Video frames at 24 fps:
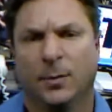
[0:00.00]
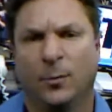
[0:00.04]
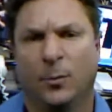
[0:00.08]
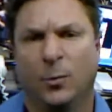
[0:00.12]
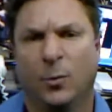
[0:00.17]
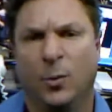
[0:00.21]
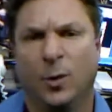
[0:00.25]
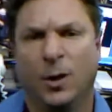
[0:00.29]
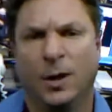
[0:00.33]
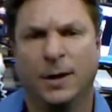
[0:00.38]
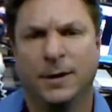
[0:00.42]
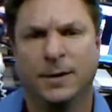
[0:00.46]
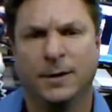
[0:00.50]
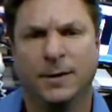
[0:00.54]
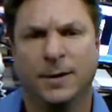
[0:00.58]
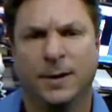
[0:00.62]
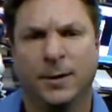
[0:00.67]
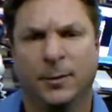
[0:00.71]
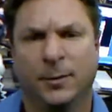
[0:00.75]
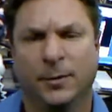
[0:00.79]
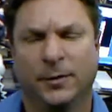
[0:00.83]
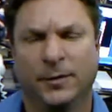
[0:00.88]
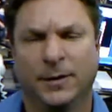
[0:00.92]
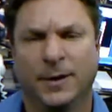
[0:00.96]
One
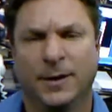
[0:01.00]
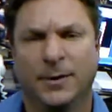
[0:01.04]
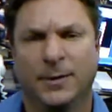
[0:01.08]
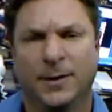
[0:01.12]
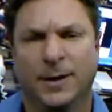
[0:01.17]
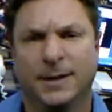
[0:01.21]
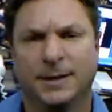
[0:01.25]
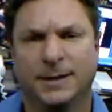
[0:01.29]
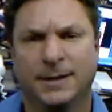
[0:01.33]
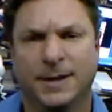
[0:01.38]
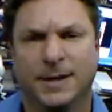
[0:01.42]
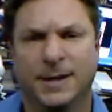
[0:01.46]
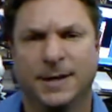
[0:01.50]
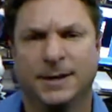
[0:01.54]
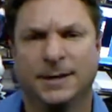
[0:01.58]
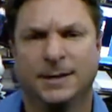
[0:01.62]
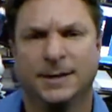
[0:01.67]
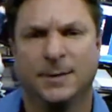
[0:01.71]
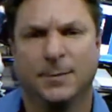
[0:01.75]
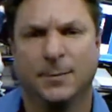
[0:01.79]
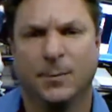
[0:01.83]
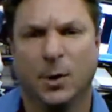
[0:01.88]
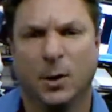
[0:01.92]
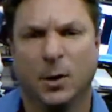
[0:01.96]
that was interesting is
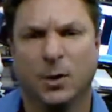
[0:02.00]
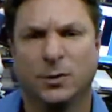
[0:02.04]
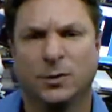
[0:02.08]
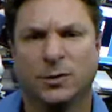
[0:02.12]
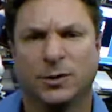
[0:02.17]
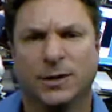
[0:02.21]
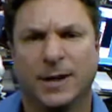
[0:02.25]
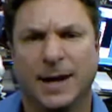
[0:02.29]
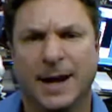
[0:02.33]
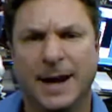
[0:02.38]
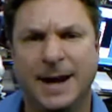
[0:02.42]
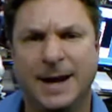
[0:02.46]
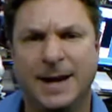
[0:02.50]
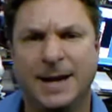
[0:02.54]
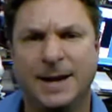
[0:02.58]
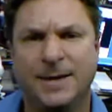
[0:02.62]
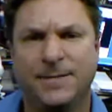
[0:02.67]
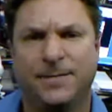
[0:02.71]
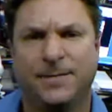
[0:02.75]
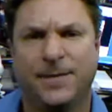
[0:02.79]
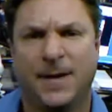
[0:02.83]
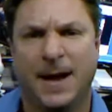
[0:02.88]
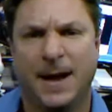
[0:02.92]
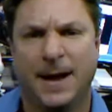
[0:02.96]
the March
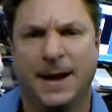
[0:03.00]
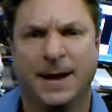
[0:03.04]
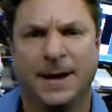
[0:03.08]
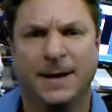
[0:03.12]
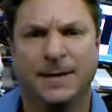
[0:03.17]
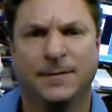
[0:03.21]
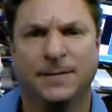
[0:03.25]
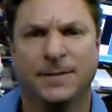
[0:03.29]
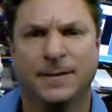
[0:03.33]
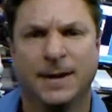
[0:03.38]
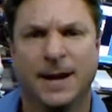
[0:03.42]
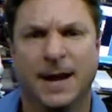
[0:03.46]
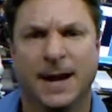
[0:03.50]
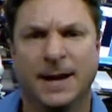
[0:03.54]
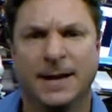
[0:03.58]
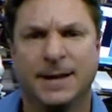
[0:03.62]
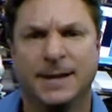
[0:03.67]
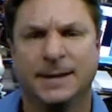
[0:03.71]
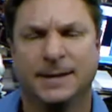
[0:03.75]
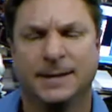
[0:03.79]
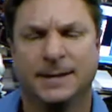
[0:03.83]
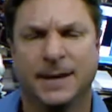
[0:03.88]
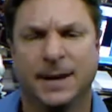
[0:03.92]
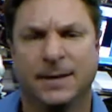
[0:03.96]

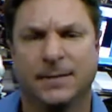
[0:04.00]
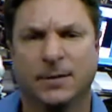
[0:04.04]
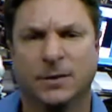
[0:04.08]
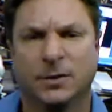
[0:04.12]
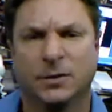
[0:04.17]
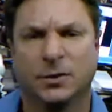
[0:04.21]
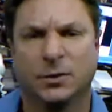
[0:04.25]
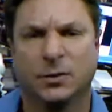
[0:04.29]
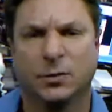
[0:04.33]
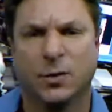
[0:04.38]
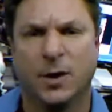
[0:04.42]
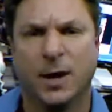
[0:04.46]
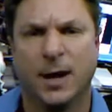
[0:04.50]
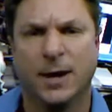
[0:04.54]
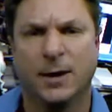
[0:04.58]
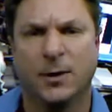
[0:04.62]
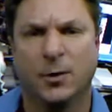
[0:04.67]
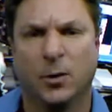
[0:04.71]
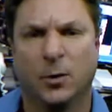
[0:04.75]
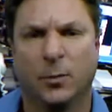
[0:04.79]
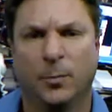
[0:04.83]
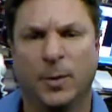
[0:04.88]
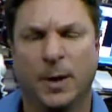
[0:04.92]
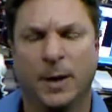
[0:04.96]
85-97
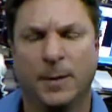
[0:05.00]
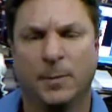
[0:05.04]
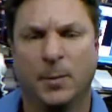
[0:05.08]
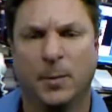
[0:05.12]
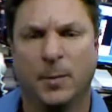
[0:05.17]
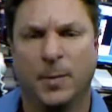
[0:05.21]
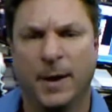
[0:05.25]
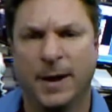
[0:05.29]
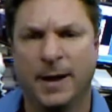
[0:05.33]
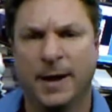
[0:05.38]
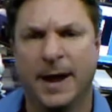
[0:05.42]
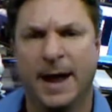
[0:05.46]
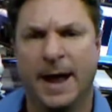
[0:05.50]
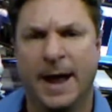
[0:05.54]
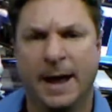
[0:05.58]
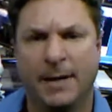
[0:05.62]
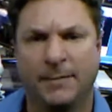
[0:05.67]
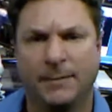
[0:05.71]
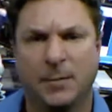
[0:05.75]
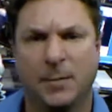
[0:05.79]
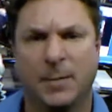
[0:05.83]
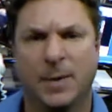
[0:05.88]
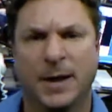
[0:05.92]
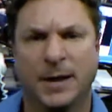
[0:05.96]
strangle. Paper paid a
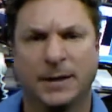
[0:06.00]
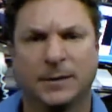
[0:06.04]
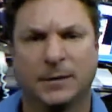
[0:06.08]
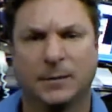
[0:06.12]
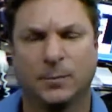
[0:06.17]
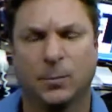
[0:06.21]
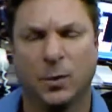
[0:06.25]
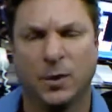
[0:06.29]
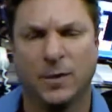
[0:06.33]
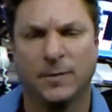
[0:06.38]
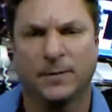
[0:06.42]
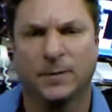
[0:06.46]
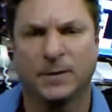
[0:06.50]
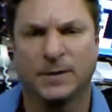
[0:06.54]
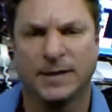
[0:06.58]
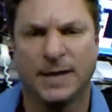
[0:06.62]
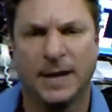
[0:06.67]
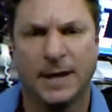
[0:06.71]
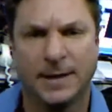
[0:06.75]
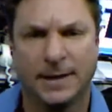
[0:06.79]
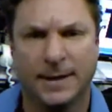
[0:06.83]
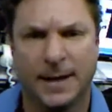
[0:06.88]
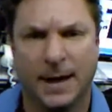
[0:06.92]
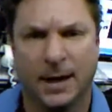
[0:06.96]
half a basis point for
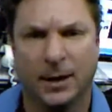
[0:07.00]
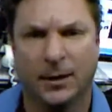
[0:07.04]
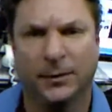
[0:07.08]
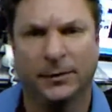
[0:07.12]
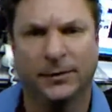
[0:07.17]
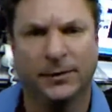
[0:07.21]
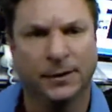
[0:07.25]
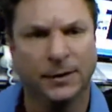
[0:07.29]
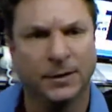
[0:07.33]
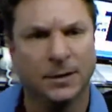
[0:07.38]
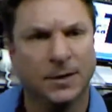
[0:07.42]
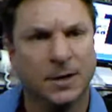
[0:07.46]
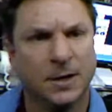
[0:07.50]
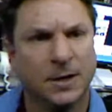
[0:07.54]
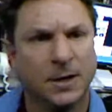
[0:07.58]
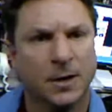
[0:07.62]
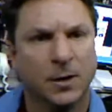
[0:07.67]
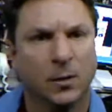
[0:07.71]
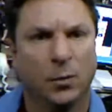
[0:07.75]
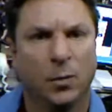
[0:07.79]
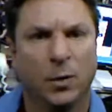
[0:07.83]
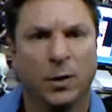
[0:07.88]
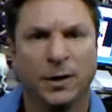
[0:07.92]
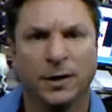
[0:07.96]
10,000.
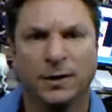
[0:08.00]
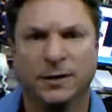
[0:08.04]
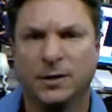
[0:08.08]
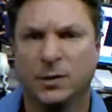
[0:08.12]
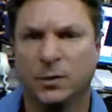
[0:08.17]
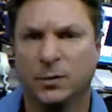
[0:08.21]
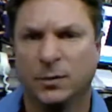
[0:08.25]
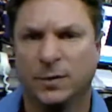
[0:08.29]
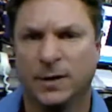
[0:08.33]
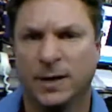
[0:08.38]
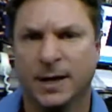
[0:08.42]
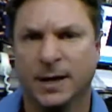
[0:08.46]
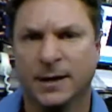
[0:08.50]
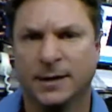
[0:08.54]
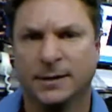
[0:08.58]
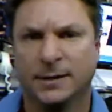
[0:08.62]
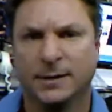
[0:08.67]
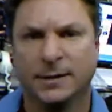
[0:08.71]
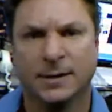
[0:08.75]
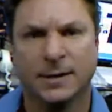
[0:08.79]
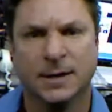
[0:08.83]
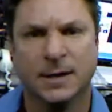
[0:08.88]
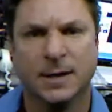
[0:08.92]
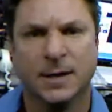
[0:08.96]
One of two
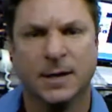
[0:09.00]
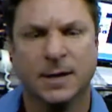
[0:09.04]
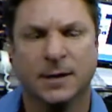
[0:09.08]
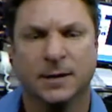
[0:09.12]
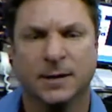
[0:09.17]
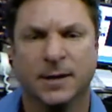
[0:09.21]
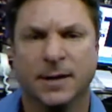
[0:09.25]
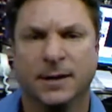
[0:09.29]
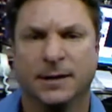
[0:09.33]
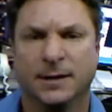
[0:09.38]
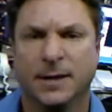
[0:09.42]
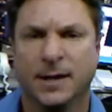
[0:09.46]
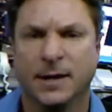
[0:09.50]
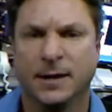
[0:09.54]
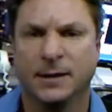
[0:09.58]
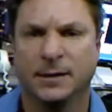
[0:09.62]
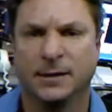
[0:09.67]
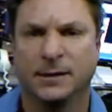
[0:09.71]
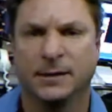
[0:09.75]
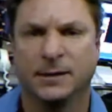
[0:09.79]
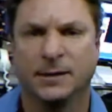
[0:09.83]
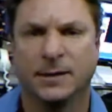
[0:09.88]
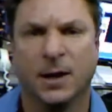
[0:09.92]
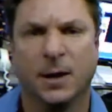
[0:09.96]
things: they
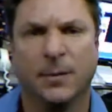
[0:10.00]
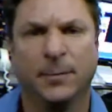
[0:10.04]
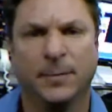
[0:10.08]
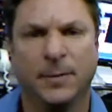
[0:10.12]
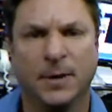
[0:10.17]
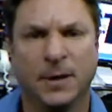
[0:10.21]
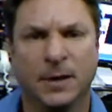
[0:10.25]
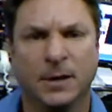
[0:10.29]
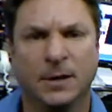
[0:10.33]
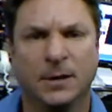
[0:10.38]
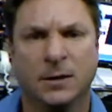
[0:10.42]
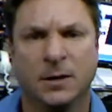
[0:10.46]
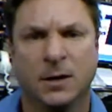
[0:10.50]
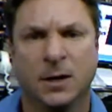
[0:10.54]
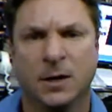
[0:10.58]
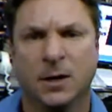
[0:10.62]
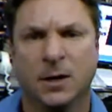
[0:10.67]
think something